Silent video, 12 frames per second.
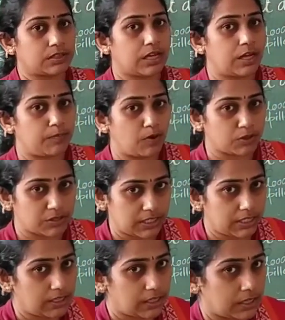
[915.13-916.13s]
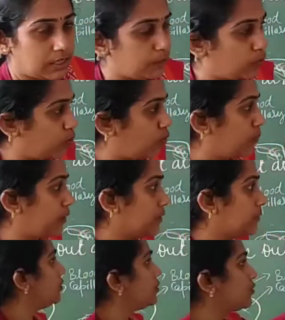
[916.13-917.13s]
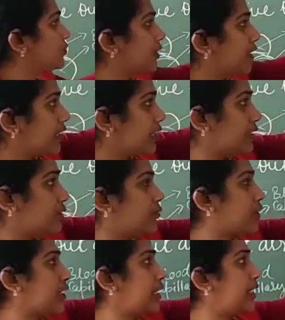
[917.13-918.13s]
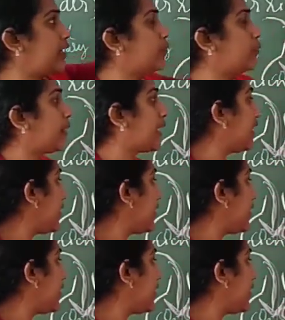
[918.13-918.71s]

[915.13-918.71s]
carboxyhemoglobin. So here totally you may get